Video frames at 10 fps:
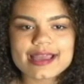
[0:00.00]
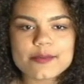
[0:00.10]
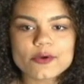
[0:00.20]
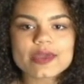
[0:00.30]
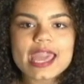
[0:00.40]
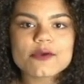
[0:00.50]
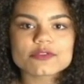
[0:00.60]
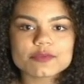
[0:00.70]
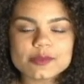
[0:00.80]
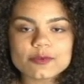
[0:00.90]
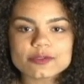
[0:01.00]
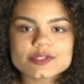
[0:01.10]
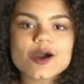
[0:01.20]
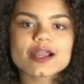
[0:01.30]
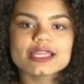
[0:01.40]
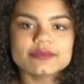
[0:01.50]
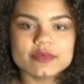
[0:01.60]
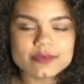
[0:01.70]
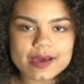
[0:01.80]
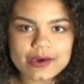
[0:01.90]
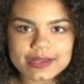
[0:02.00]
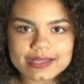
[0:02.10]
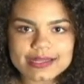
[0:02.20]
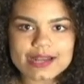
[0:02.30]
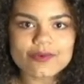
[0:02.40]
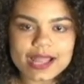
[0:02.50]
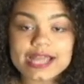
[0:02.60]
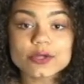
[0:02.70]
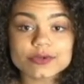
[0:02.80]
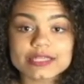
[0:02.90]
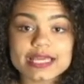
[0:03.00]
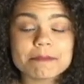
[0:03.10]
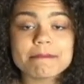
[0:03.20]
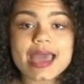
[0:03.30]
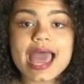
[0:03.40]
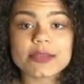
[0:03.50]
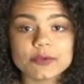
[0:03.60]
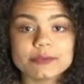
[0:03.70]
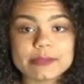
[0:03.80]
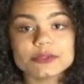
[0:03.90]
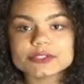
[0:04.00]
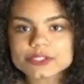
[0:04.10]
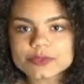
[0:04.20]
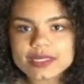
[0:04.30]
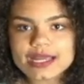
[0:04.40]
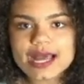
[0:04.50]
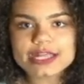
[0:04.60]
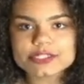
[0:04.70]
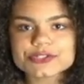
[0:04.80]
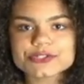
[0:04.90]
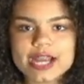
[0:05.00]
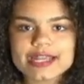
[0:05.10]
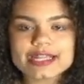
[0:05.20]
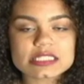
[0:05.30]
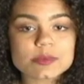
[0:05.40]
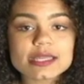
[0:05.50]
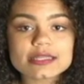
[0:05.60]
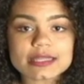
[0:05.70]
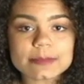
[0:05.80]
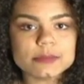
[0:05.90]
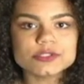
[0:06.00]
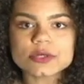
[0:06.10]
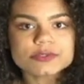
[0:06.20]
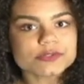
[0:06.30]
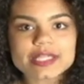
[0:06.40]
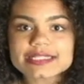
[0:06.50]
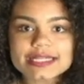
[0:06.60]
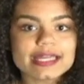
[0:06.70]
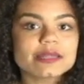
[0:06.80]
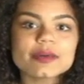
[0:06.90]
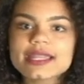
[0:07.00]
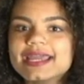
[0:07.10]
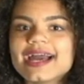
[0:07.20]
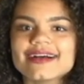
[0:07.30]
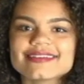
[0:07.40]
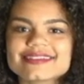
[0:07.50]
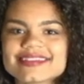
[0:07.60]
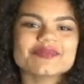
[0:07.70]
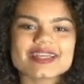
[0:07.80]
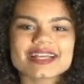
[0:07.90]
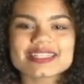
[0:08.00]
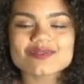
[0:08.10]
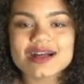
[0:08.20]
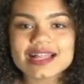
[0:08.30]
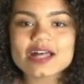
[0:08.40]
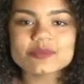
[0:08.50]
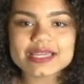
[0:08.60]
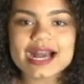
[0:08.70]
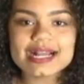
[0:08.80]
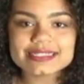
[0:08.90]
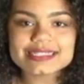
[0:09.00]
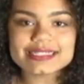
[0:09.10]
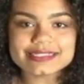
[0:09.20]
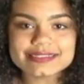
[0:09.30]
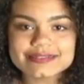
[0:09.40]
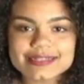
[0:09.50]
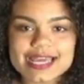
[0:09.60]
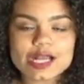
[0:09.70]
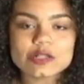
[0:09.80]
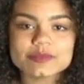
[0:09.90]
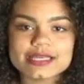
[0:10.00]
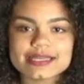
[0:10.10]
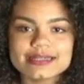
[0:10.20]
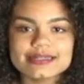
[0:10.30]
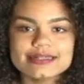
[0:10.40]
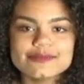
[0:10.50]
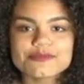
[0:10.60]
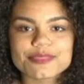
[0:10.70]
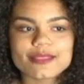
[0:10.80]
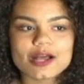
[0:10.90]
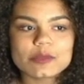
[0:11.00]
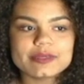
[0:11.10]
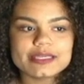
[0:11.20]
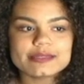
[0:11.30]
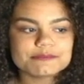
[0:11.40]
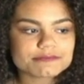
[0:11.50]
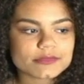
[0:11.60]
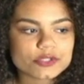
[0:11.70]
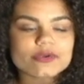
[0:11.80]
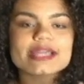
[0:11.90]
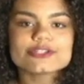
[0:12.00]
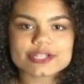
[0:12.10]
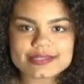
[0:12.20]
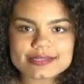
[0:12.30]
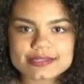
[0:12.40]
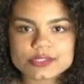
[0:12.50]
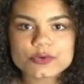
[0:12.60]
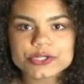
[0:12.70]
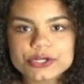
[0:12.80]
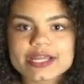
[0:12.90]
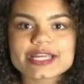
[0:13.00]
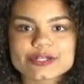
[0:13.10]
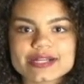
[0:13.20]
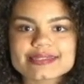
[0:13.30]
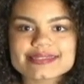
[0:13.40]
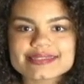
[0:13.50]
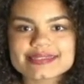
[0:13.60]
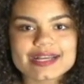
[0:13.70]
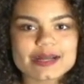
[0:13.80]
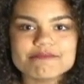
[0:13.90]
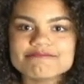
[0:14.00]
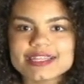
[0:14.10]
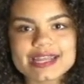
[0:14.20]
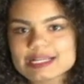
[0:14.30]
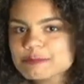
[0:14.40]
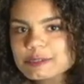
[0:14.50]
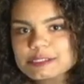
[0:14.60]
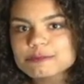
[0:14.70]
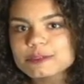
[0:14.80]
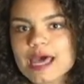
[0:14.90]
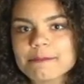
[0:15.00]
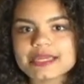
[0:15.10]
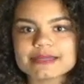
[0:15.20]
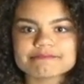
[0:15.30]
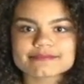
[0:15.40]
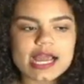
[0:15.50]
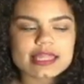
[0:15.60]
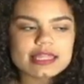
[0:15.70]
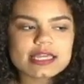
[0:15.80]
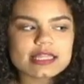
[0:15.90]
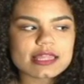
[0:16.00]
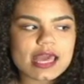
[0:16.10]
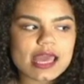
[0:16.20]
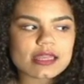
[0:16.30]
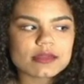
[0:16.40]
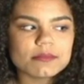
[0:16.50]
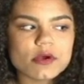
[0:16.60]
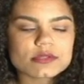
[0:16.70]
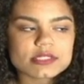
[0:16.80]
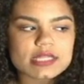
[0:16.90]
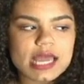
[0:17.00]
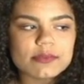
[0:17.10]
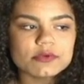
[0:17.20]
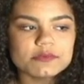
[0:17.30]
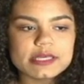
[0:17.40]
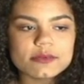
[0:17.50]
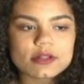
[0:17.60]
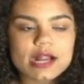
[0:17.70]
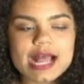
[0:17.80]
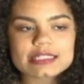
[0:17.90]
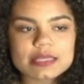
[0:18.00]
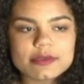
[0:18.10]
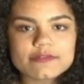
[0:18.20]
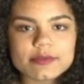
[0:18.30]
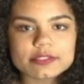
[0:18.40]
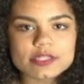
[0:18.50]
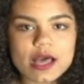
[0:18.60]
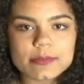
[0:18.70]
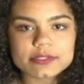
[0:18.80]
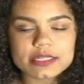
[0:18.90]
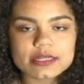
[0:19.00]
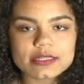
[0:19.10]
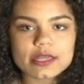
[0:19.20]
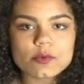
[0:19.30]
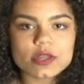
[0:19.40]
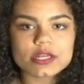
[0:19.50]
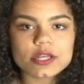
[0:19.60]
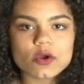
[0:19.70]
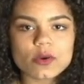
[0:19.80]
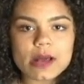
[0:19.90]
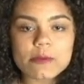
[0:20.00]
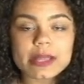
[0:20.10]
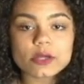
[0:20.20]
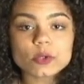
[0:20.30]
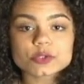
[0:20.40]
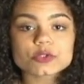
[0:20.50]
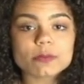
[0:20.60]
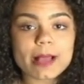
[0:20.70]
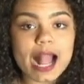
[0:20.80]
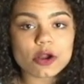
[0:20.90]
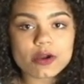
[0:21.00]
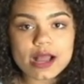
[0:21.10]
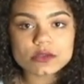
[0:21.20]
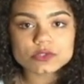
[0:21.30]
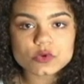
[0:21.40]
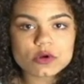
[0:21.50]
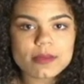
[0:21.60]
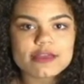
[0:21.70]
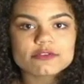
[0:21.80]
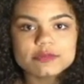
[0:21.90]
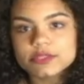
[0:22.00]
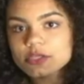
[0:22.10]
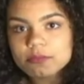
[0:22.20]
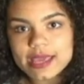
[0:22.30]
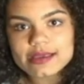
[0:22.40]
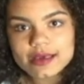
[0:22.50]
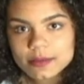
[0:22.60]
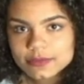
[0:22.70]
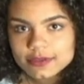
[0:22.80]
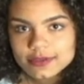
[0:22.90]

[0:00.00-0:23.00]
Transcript: am okay with people talking to me about it and why I don't get mad when people do it. I just try to explain to them, don't do that to anybody else. You know, because while I'll be kind to you and I'll be I'll be gracious toward your ignorance, um, the next person will not be. I think that most of the time when people are asking me if I'm adopted, they want to know about my cultural background or my familial makeup.